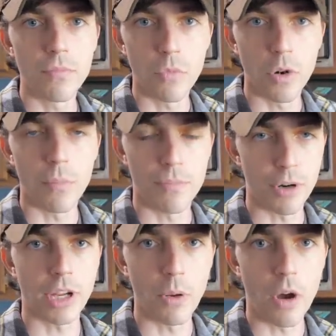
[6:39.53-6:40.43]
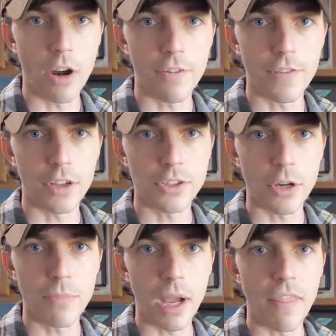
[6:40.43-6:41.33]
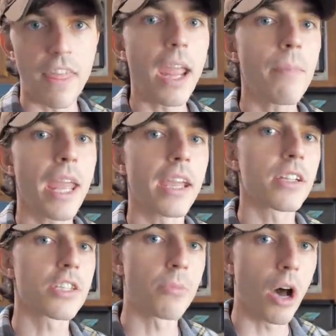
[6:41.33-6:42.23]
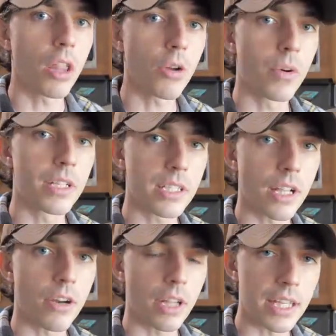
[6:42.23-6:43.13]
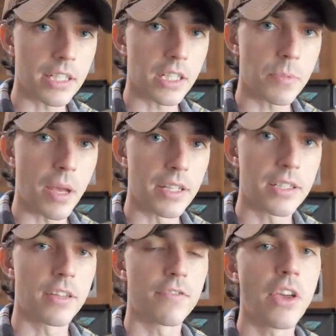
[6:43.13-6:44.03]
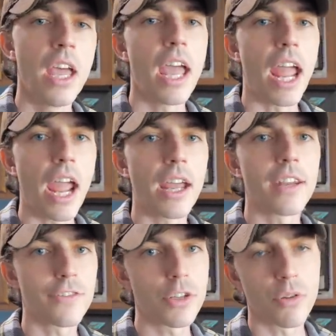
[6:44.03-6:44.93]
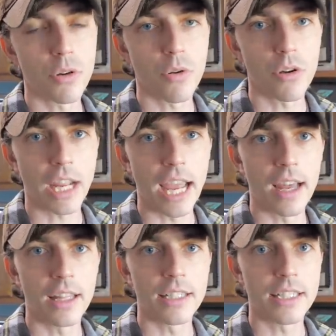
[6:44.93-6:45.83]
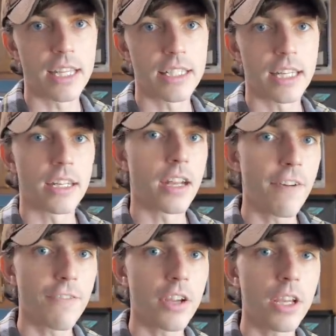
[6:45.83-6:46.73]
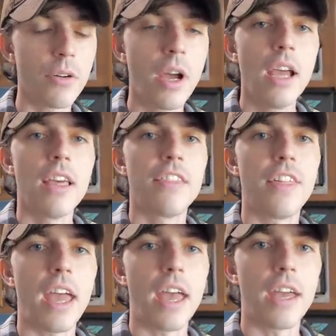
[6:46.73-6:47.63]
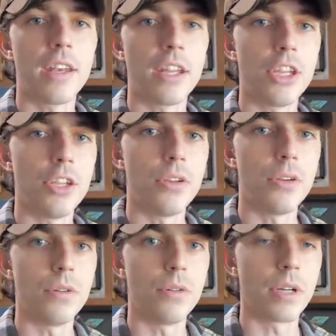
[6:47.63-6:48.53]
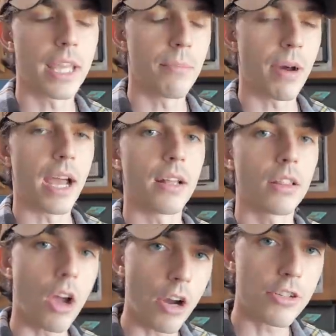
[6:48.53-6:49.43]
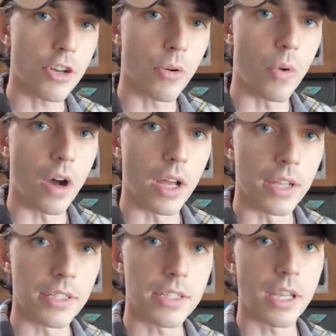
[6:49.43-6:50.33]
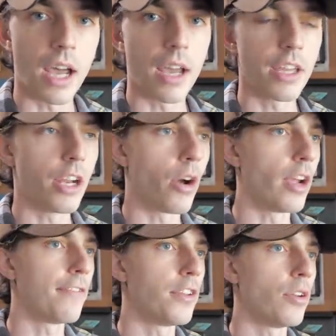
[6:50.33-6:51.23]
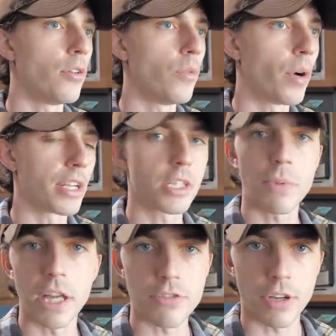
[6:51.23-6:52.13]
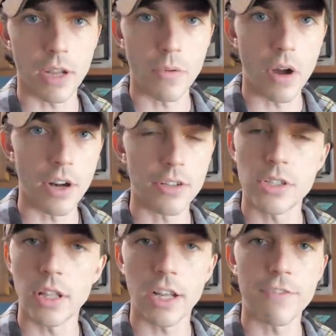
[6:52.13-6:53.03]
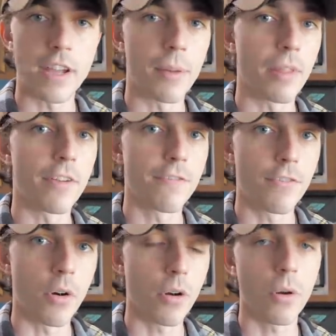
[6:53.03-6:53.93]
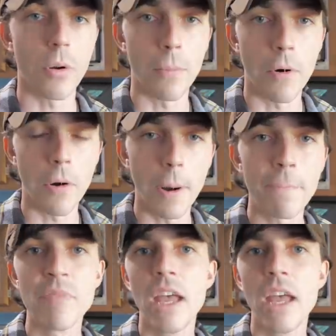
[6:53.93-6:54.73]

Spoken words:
Berkey water filter, but they make smaller ones that are less expensive. And if 2 1/4 gallons isn't enough for you, then you can buy larger ones. You know, if you want to supply drinking water to like a family of 4 or more,